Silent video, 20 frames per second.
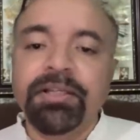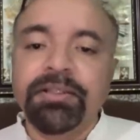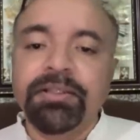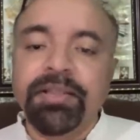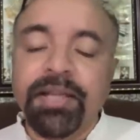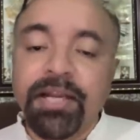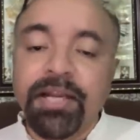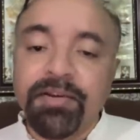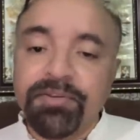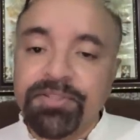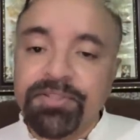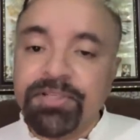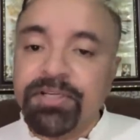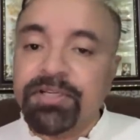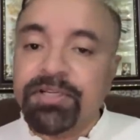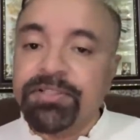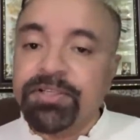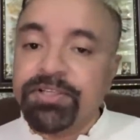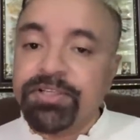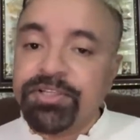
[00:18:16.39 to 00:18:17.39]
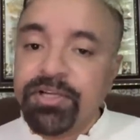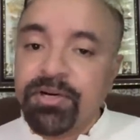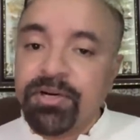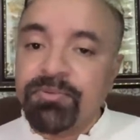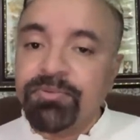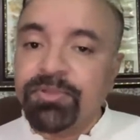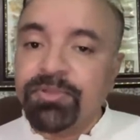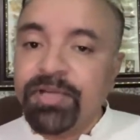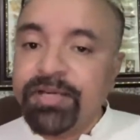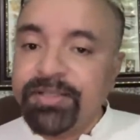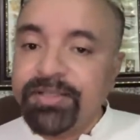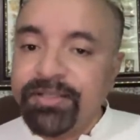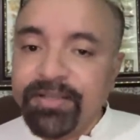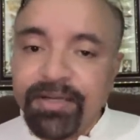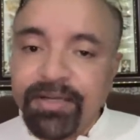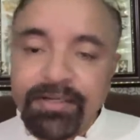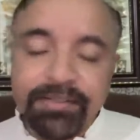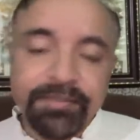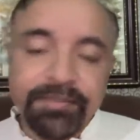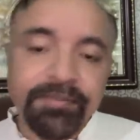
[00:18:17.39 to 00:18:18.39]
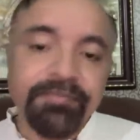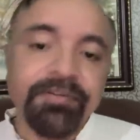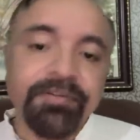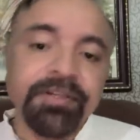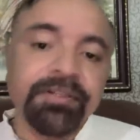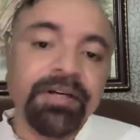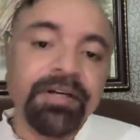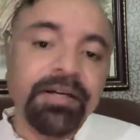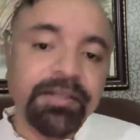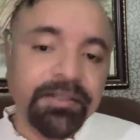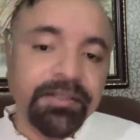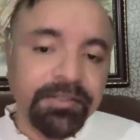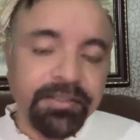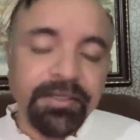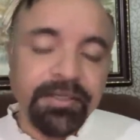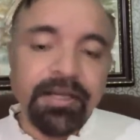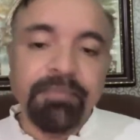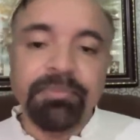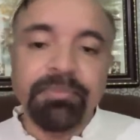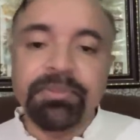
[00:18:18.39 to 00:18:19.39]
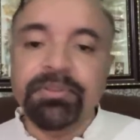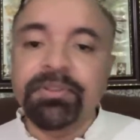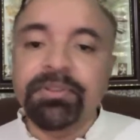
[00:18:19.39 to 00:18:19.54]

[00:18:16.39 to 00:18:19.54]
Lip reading: Then I was there just around 99 when Kargil thing happened,